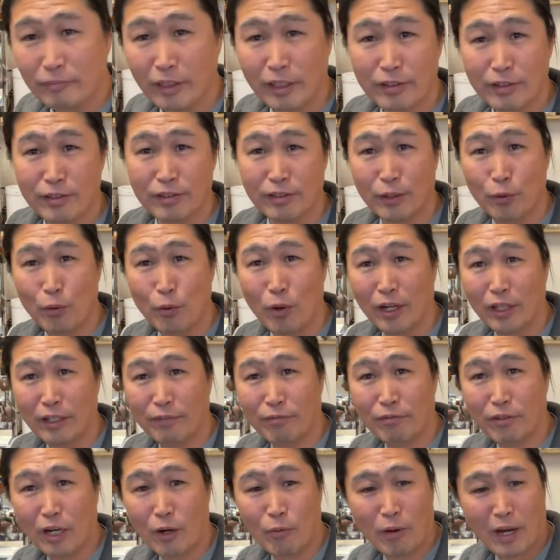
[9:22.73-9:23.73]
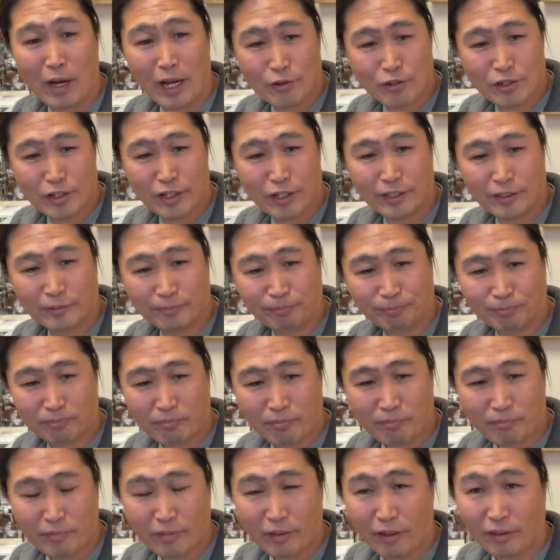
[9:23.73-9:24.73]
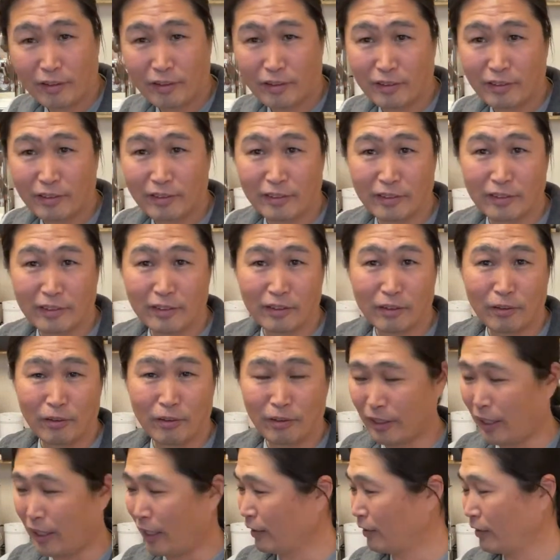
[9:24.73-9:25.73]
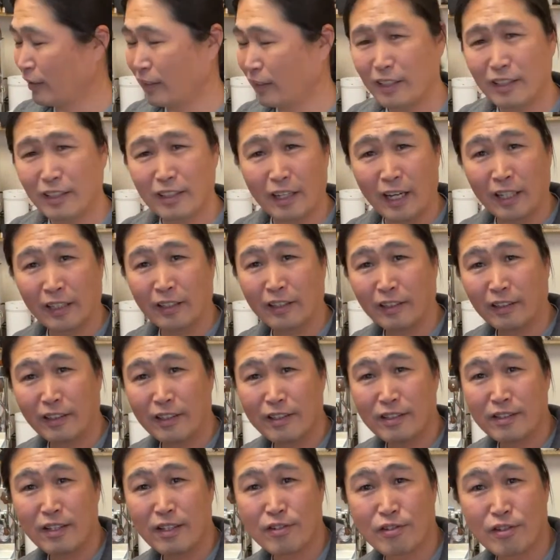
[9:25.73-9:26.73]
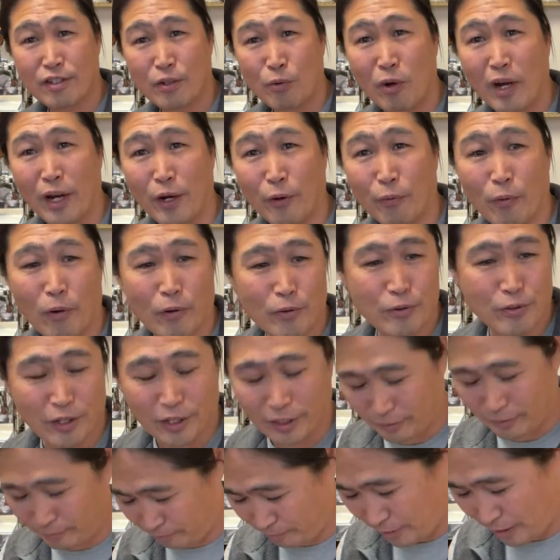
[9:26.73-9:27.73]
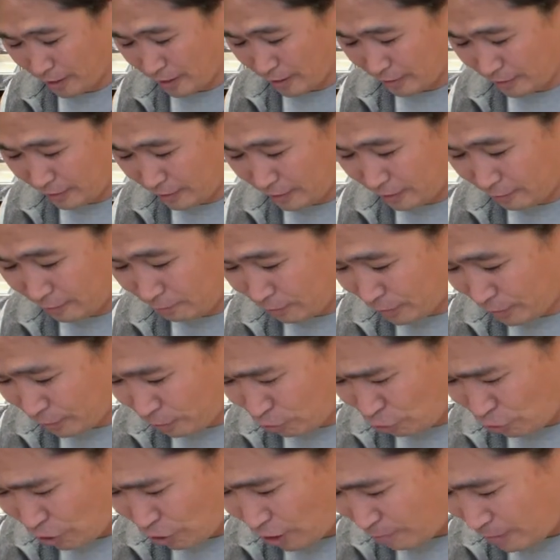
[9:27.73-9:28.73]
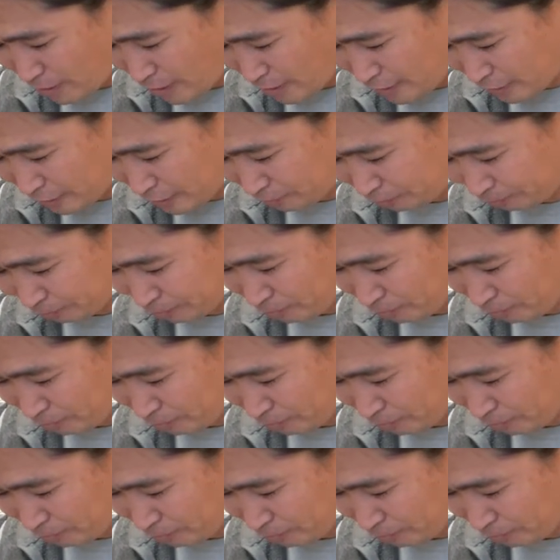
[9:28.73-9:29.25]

See you all if you are watching. Okay, I think I think this is the CY roasted. Uh, he did a pretty good job on it.